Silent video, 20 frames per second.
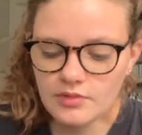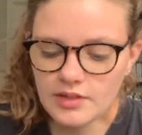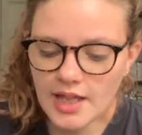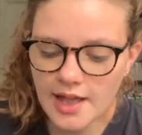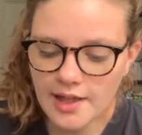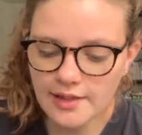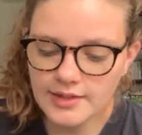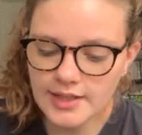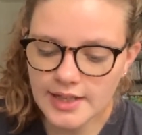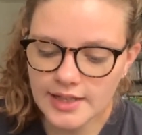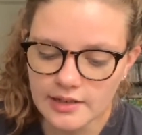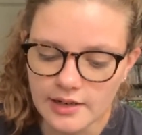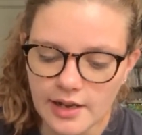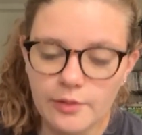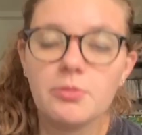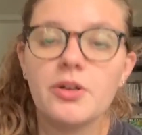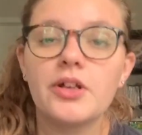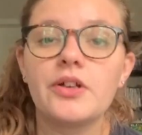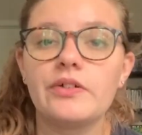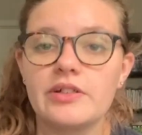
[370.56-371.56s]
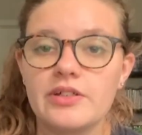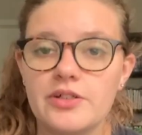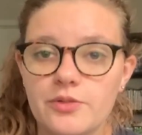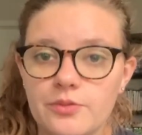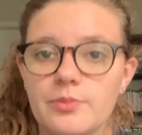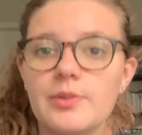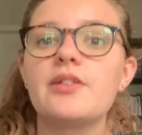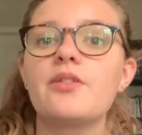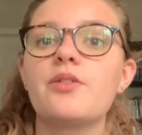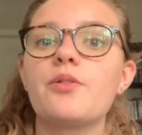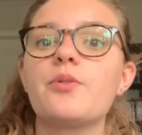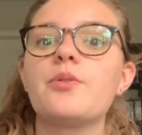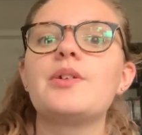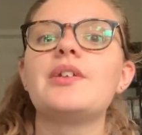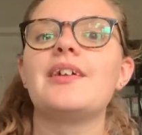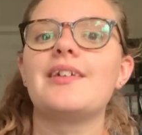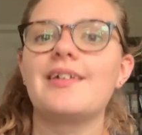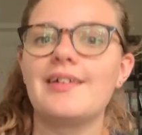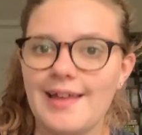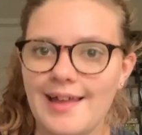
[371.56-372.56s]
And then I'm going to read through
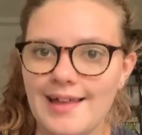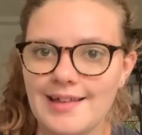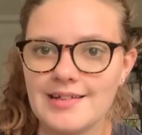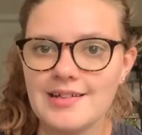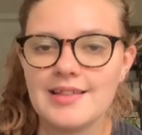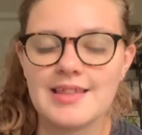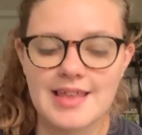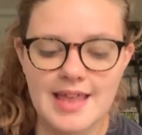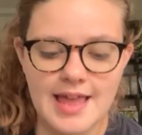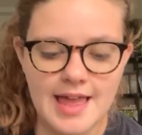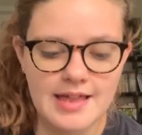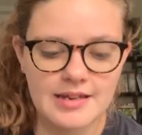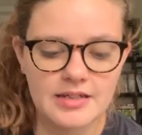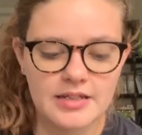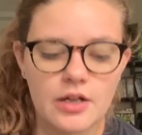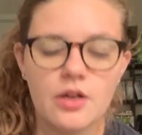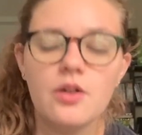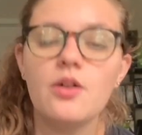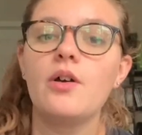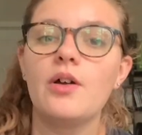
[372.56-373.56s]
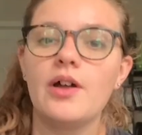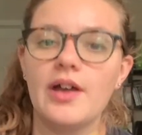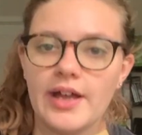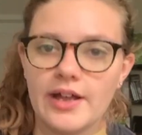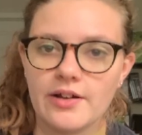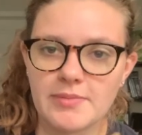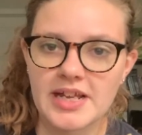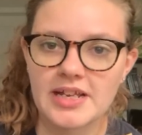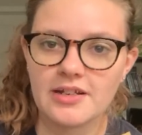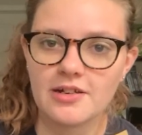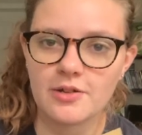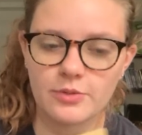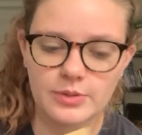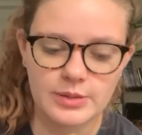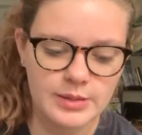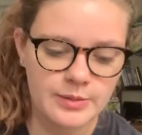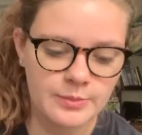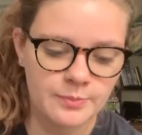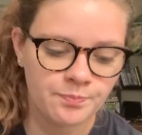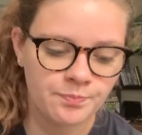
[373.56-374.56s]
it again at the end and make
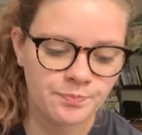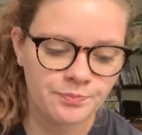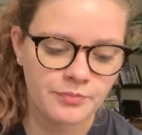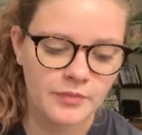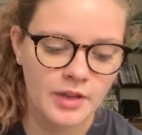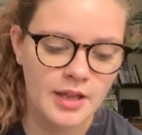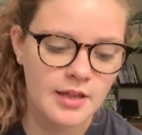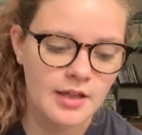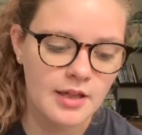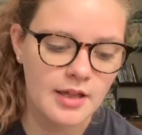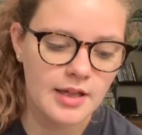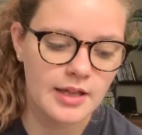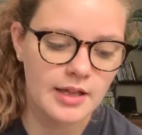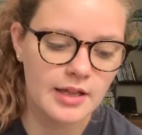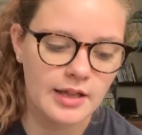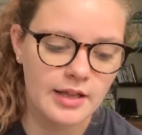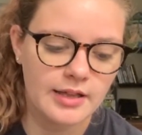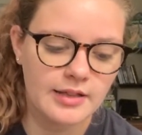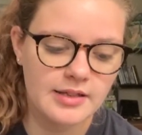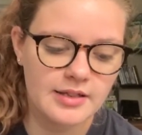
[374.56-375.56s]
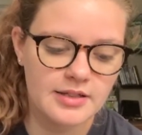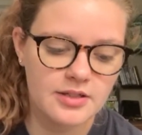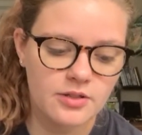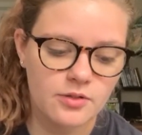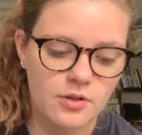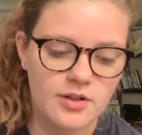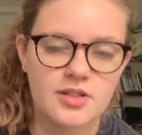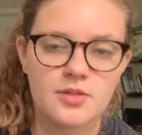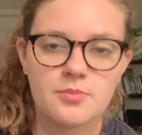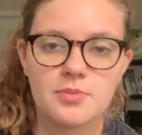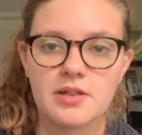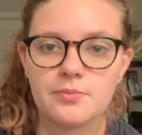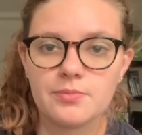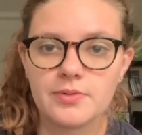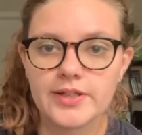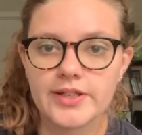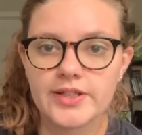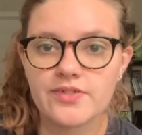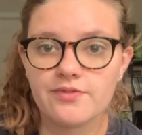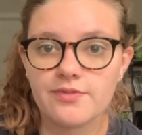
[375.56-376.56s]
notes. And this will also be a
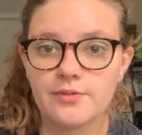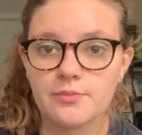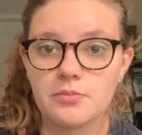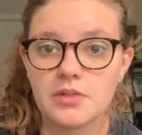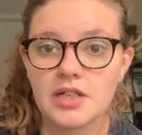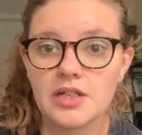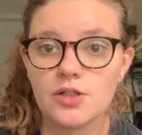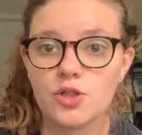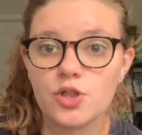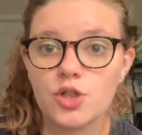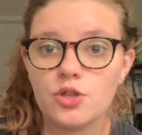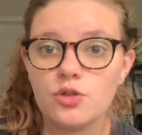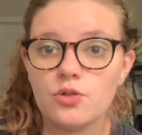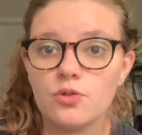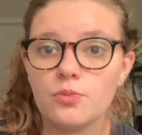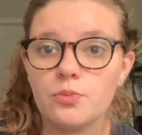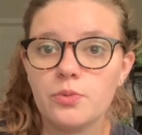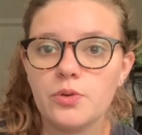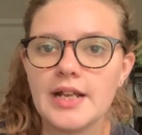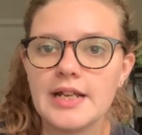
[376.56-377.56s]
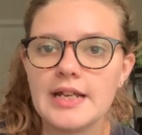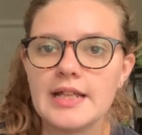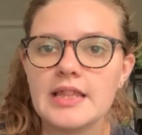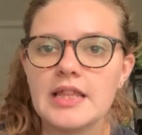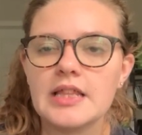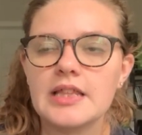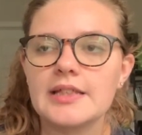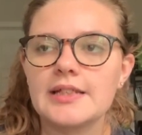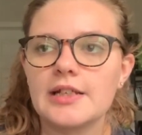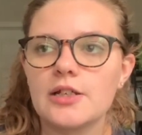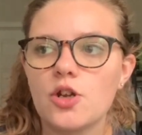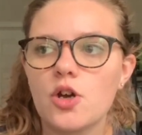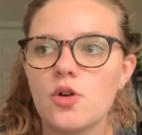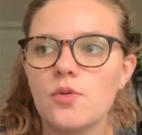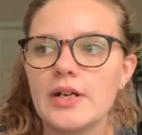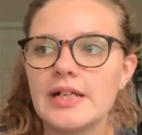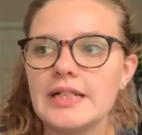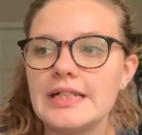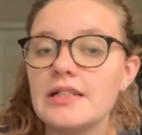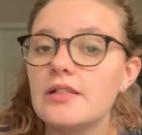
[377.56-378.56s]
place for me to put anything that I know
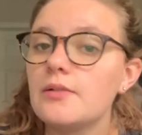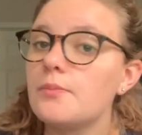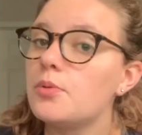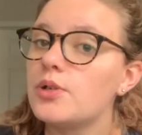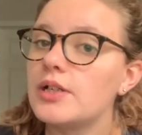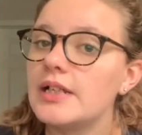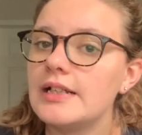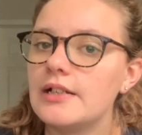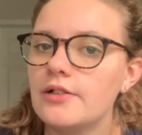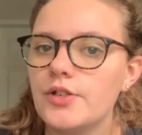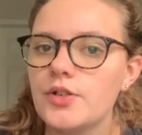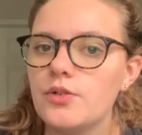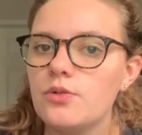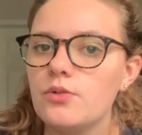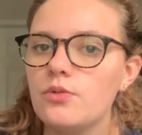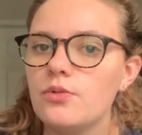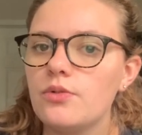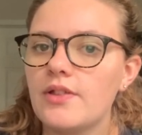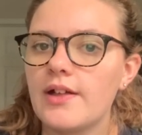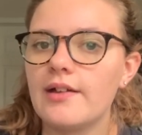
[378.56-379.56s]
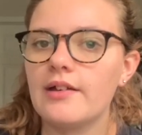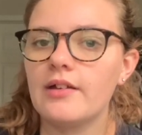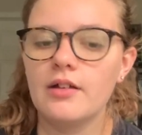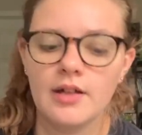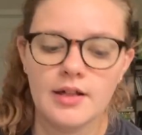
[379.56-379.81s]
I need to put into that